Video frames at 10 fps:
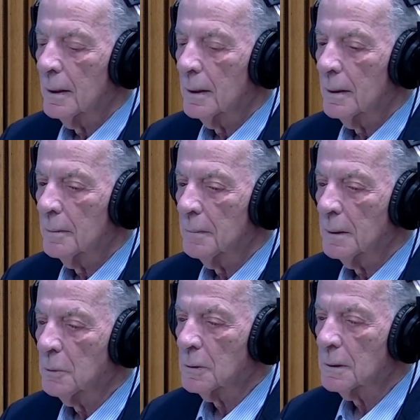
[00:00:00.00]
Um,
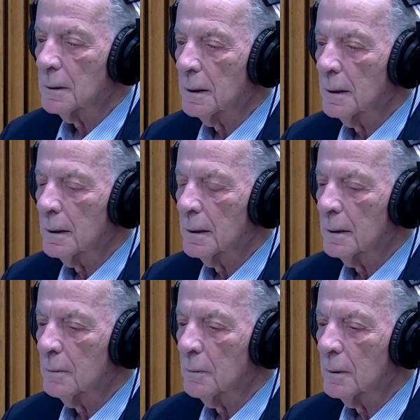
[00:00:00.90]
it was
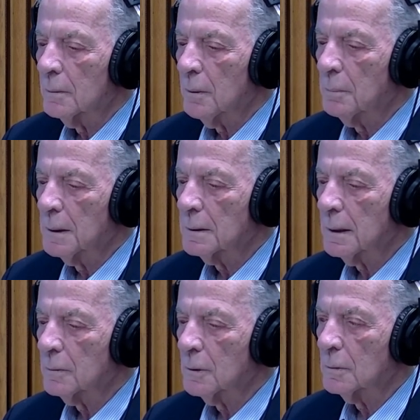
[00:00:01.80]
uh, Rabin
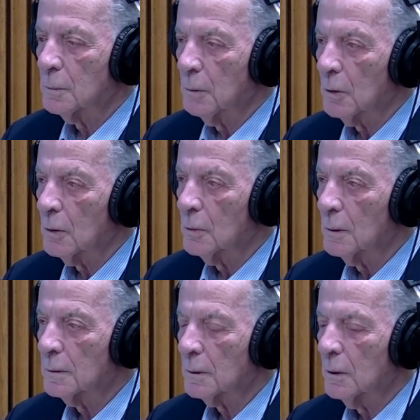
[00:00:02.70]
said to him, "Tomorrow, when